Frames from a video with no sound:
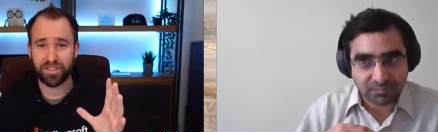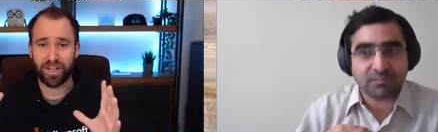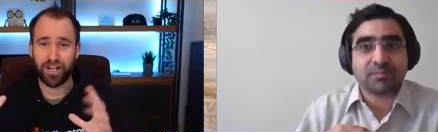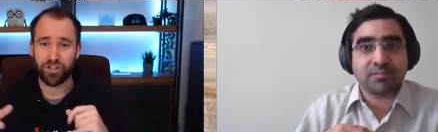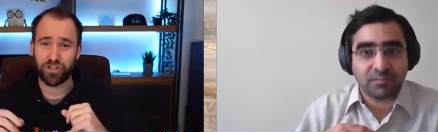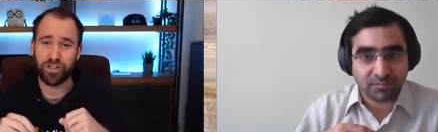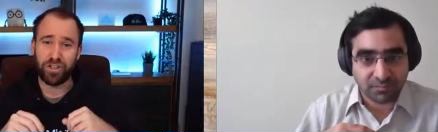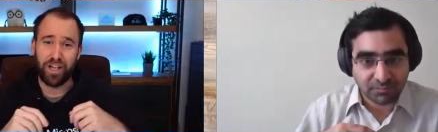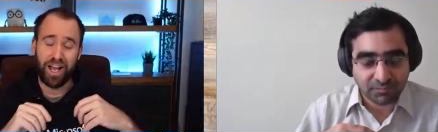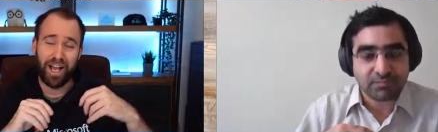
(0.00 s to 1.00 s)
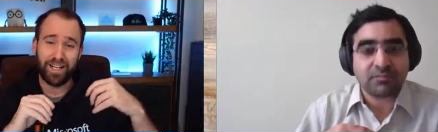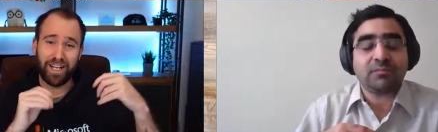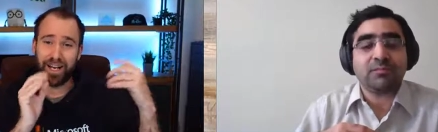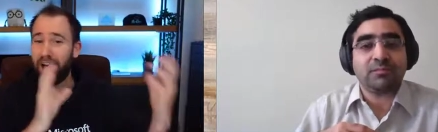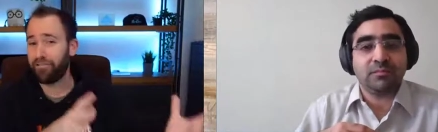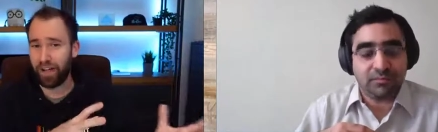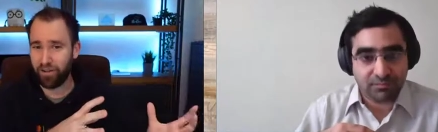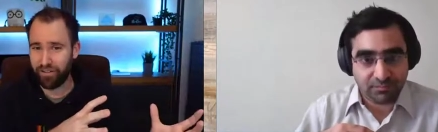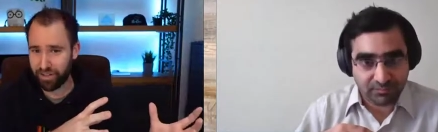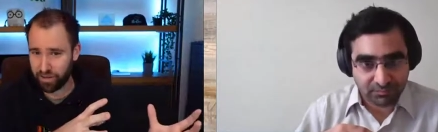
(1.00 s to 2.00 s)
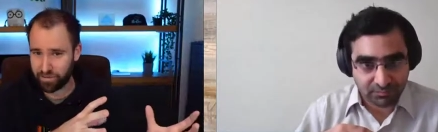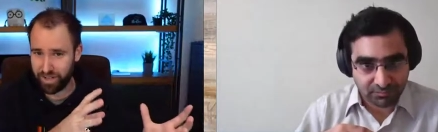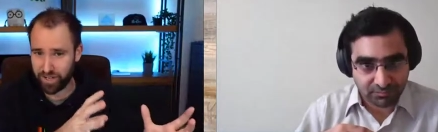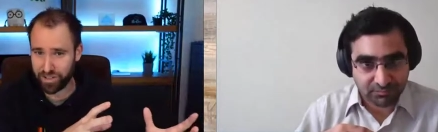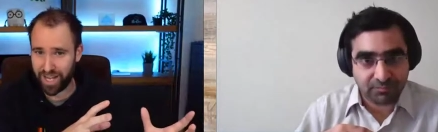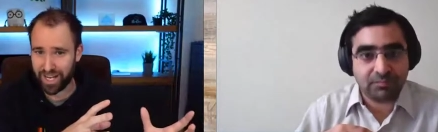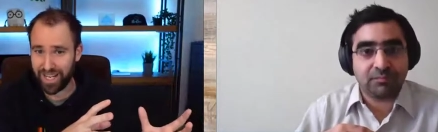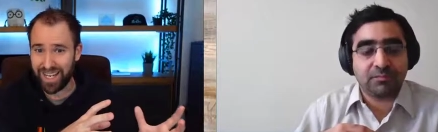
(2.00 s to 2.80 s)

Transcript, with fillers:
Speaker 1: in Azure, and then I have now Event Hubs on Azure Stack.